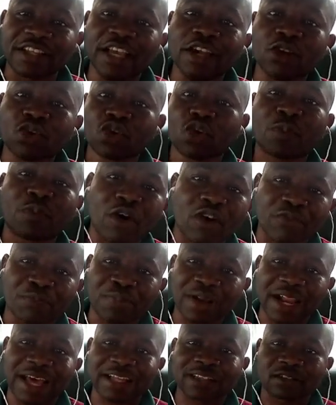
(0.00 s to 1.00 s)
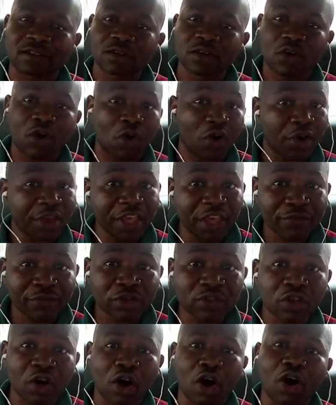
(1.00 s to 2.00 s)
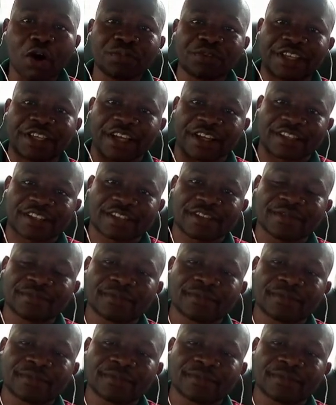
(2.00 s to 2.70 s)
a group of plants, or even objects.